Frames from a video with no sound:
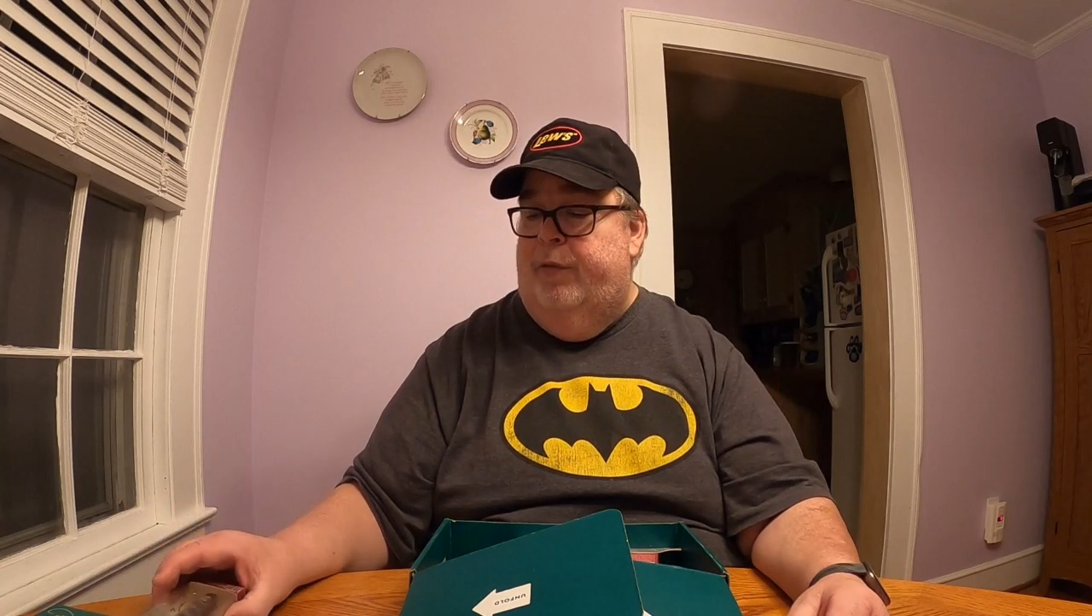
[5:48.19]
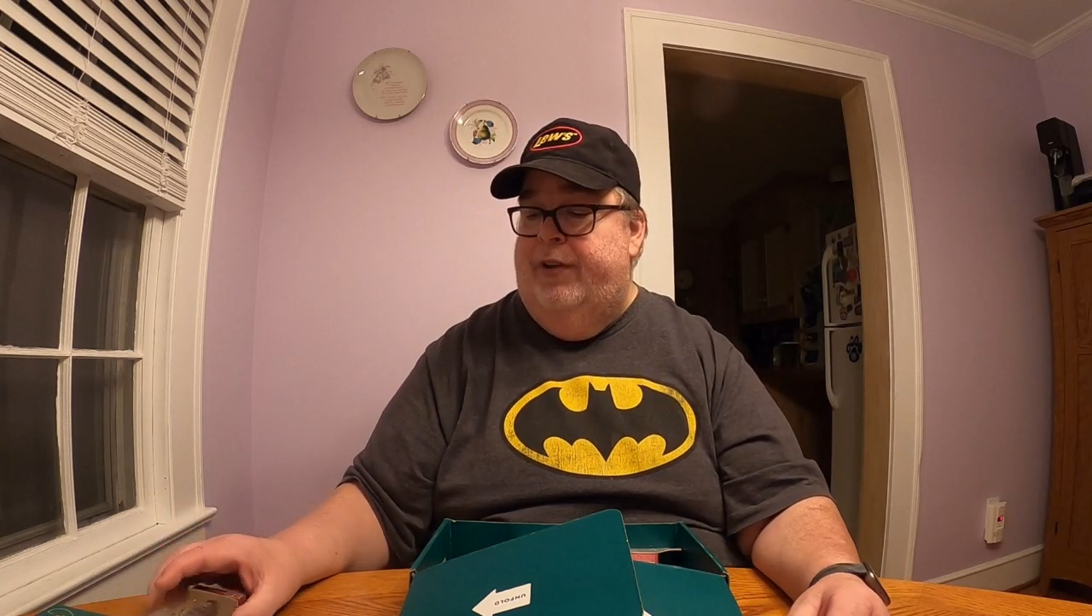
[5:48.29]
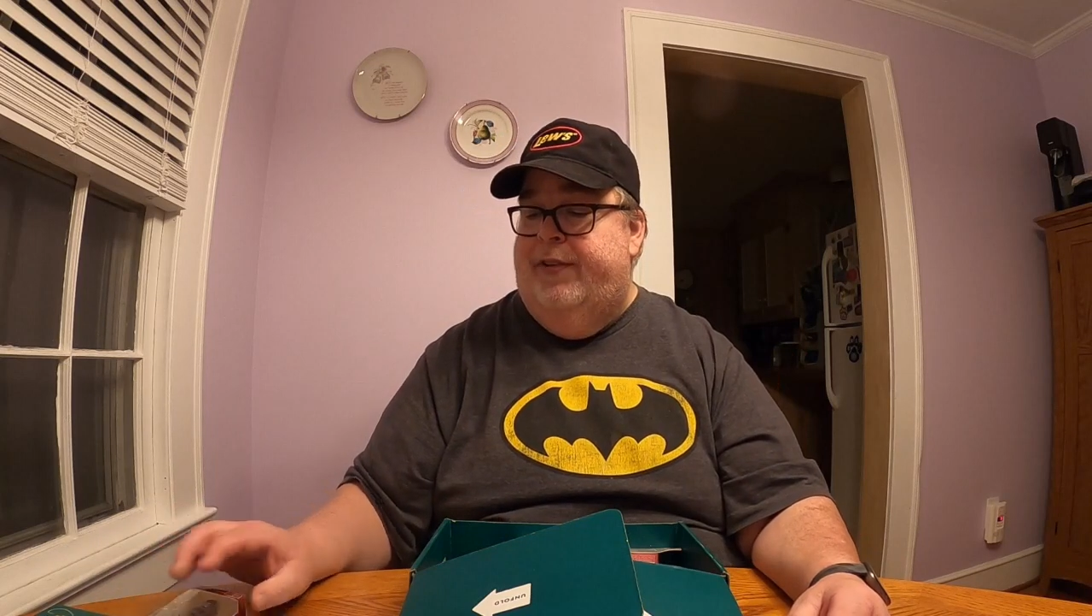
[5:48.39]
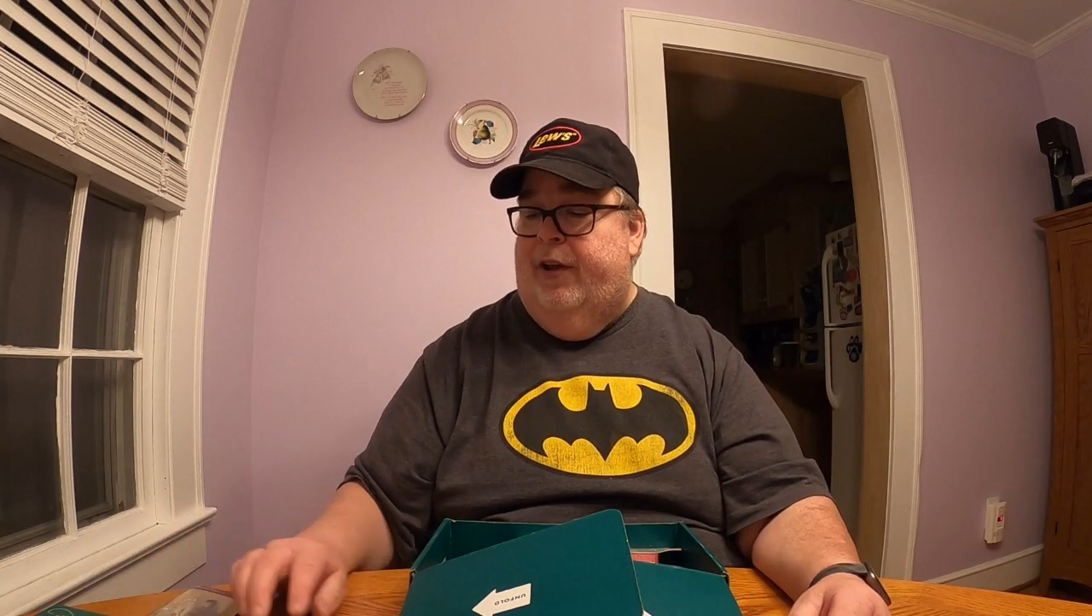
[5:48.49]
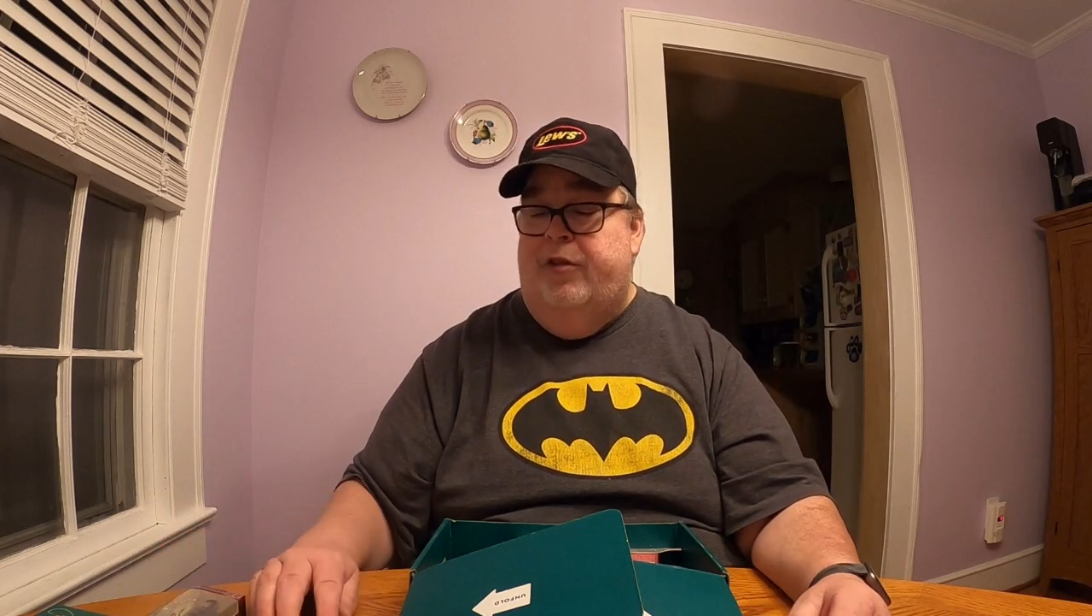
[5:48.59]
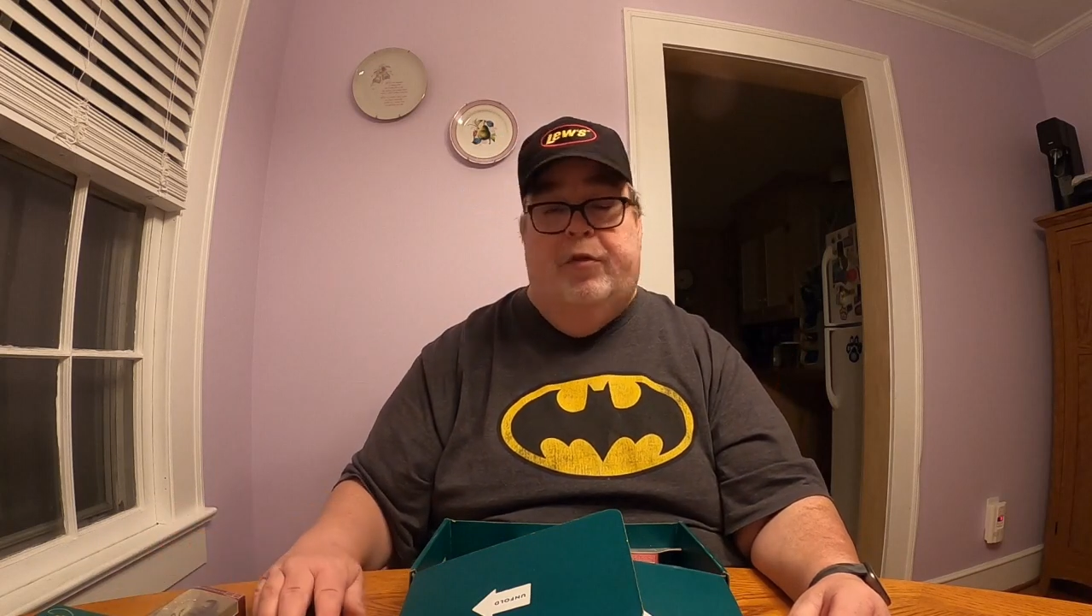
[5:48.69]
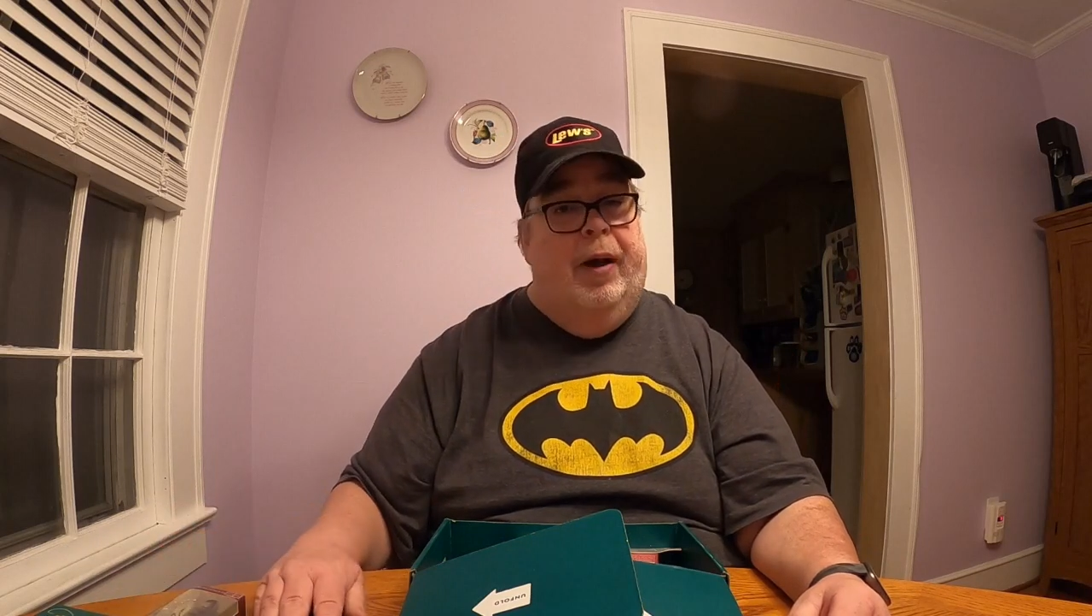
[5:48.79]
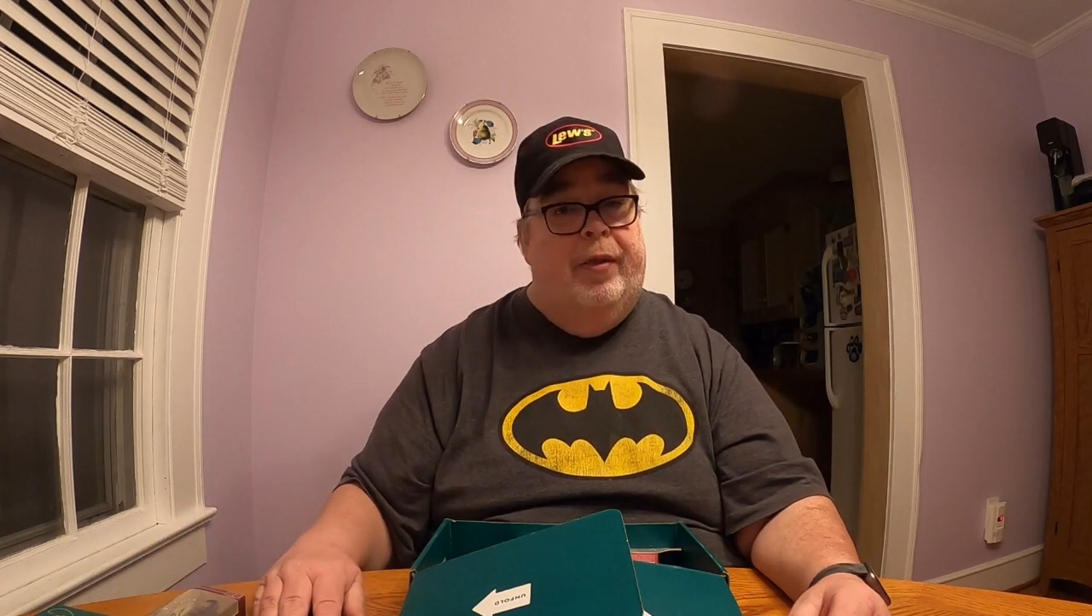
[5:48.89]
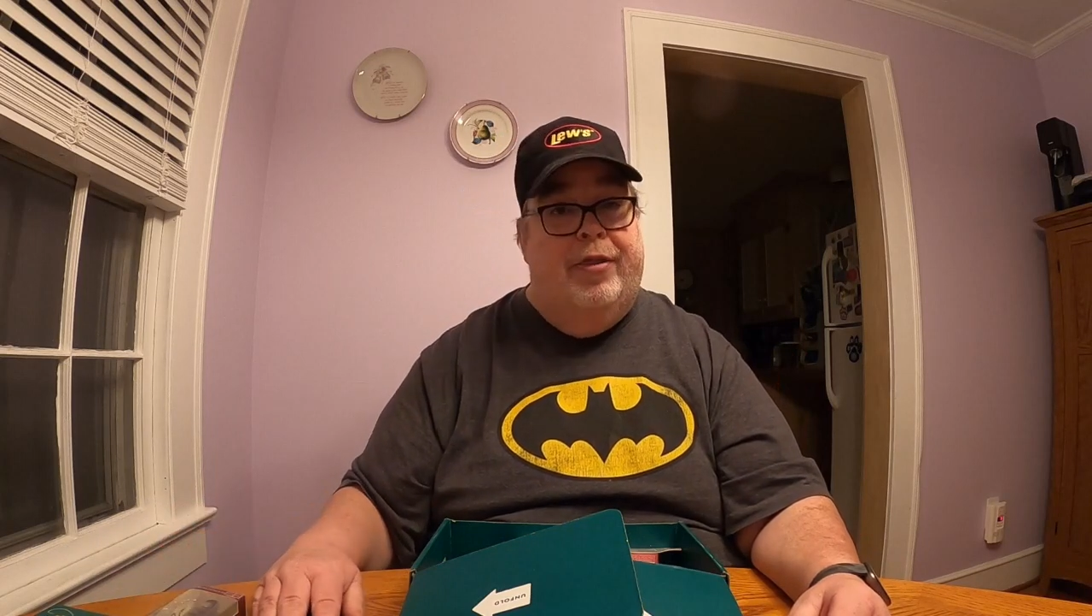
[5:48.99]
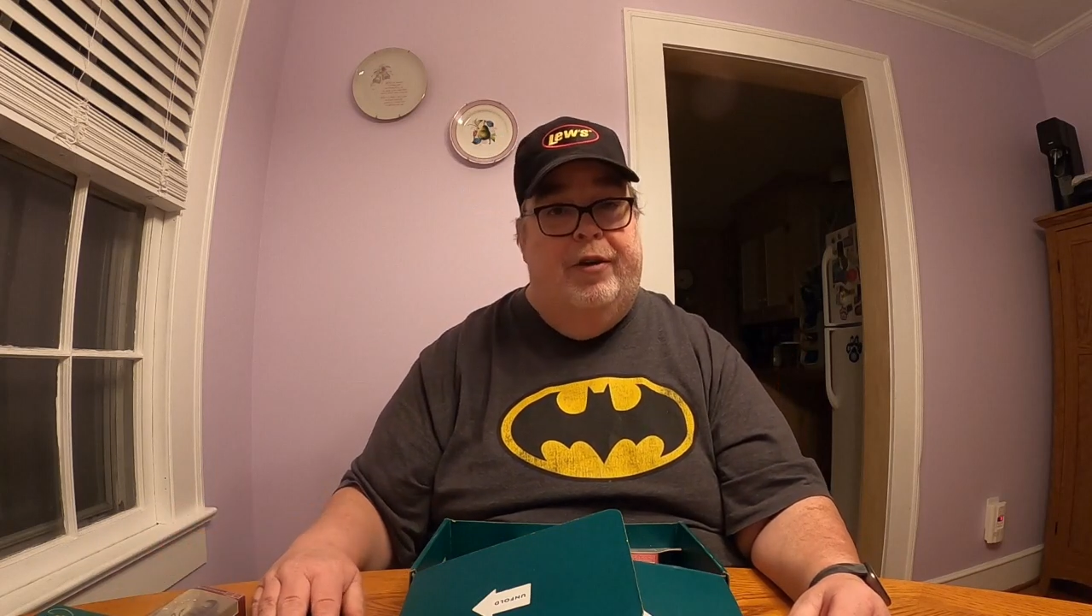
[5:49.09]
retails for about